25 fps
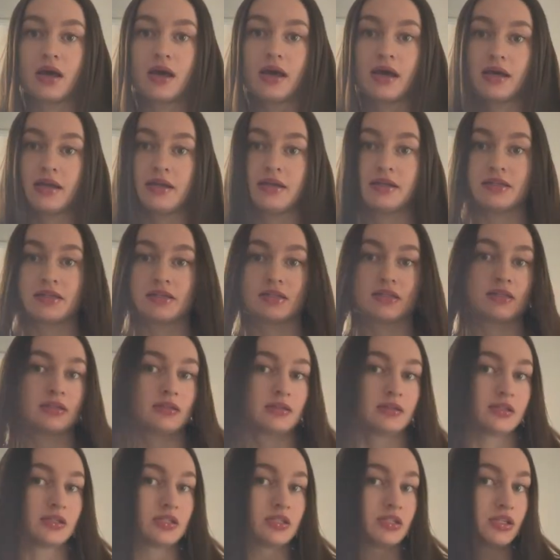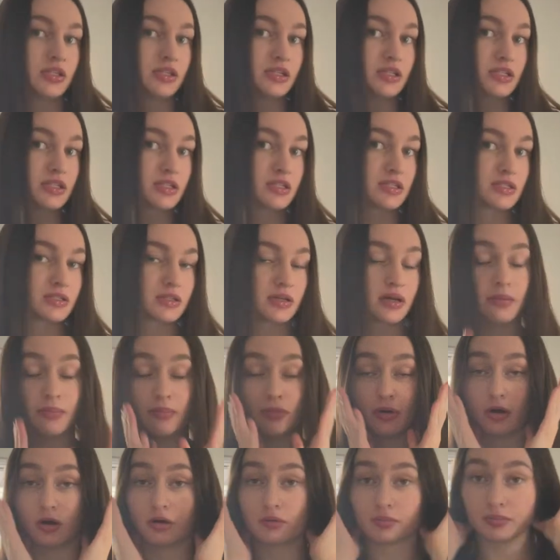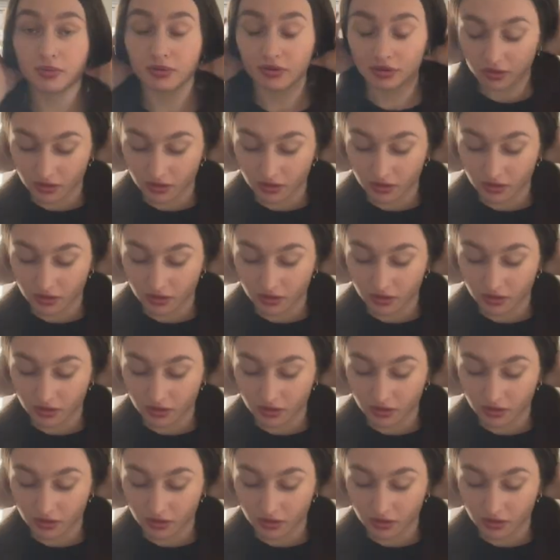and it's literally just a mop,